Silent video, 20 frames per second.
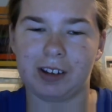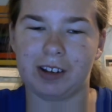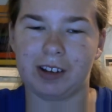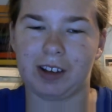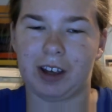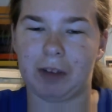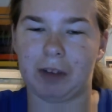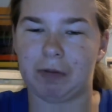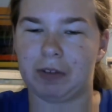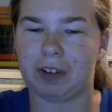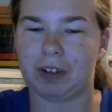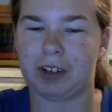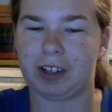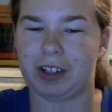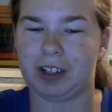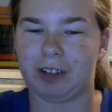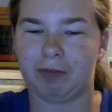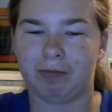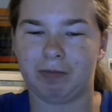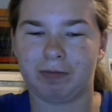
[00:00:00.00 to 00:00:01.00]
Have
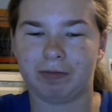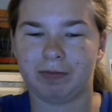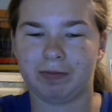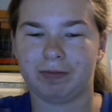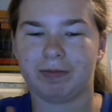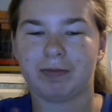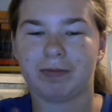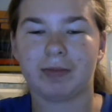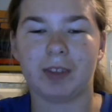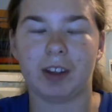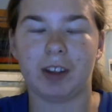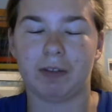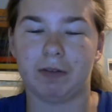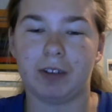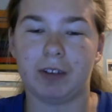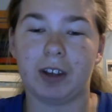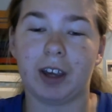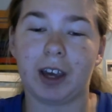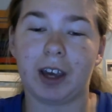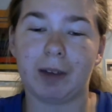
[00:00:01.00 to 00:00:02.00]
any if
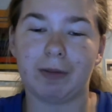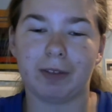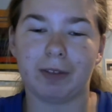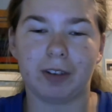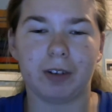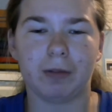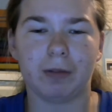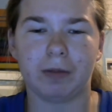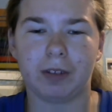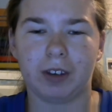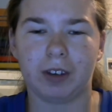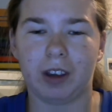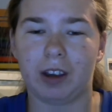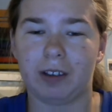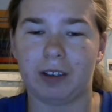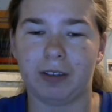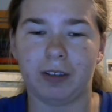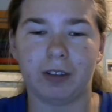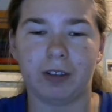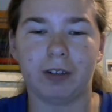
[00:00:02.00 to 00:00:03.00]
you have a service
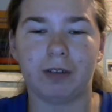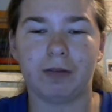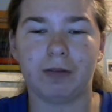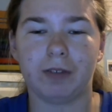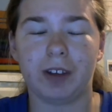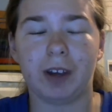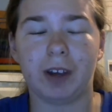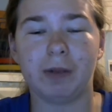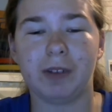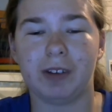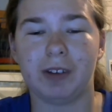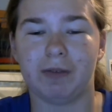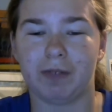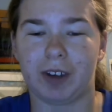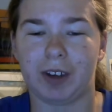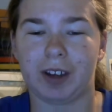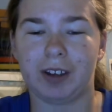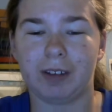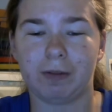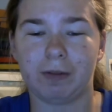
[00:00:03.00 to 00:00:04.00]
dog too, if you have any
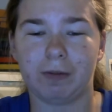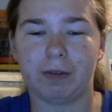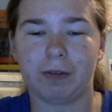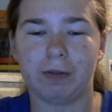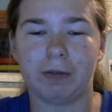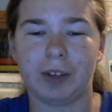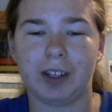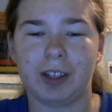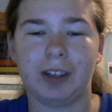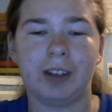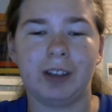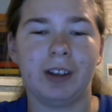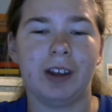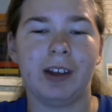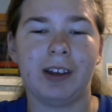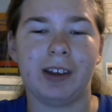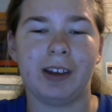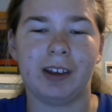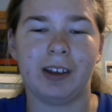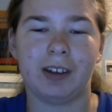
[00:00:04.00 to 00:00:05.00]
advice for me
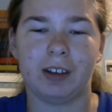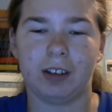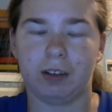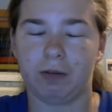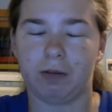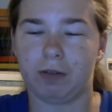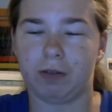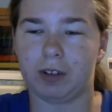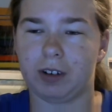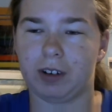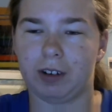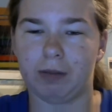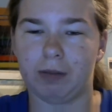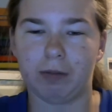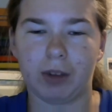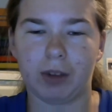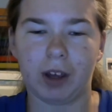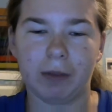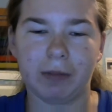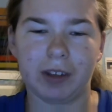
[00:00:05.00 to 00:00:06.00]
when out
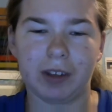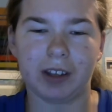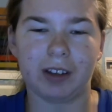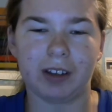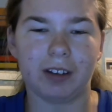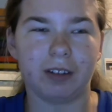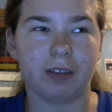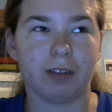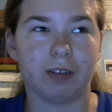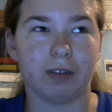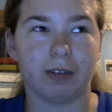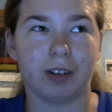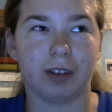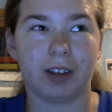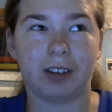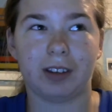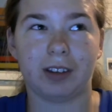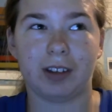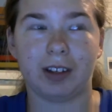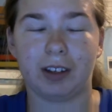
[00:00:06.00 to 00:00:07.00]
public or
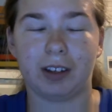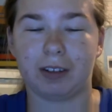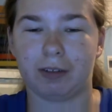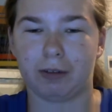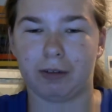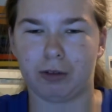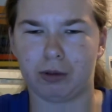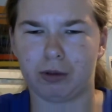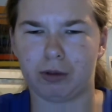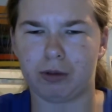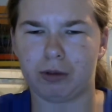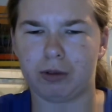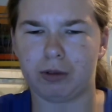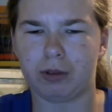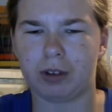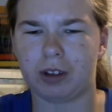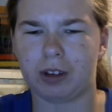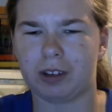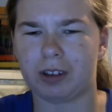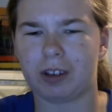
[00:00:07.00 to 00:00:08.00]
something or
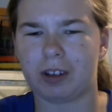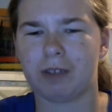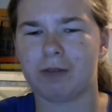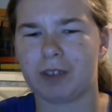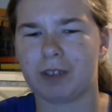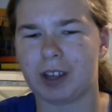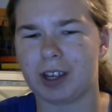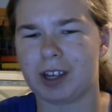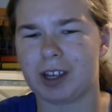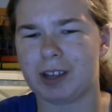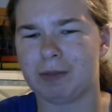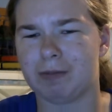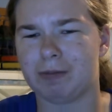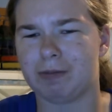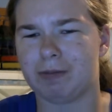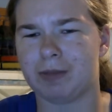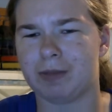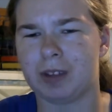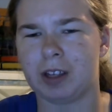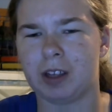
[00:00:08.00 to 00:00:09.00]
school, because I don't take
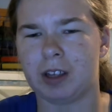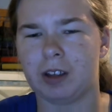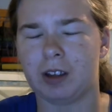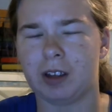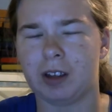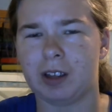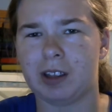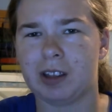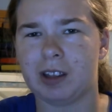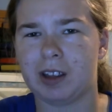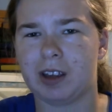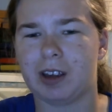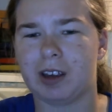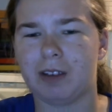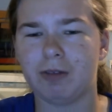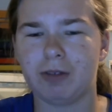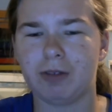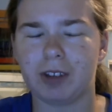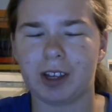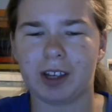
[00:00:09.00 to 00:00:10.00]
them, I
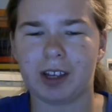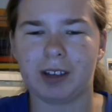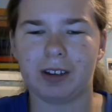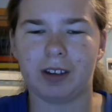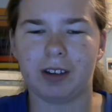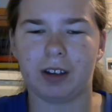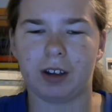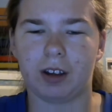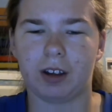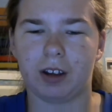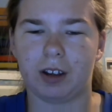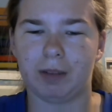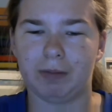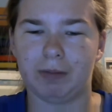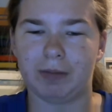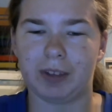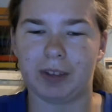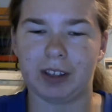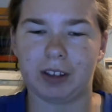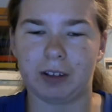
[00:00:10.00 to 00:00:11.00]
don't take
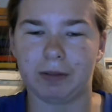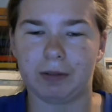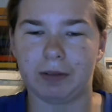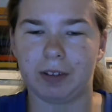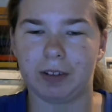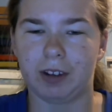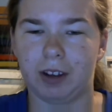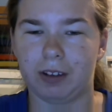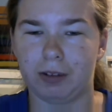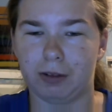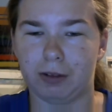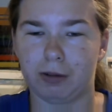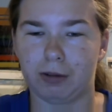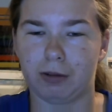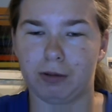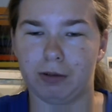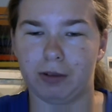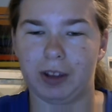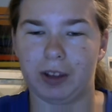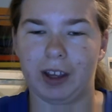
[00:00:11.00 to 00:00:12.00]
um, my service dog to
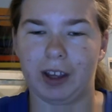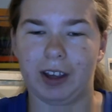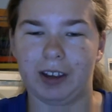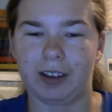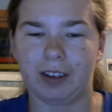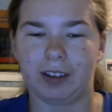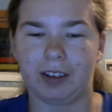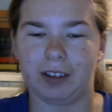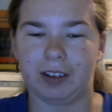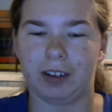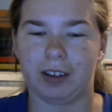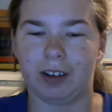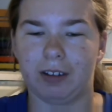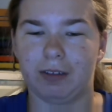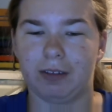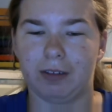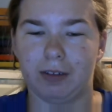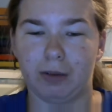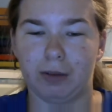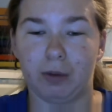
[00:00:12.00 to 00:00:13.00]
school yet, because I
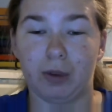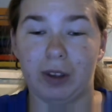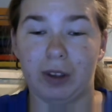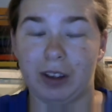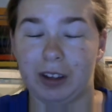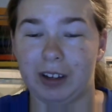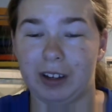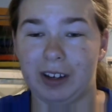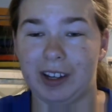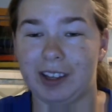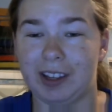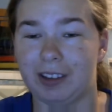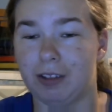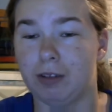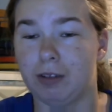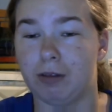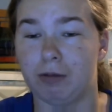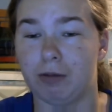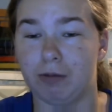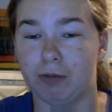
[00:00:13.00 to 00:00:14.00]
don't know what I need to
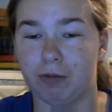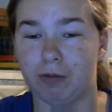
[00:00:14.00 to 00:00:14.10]
do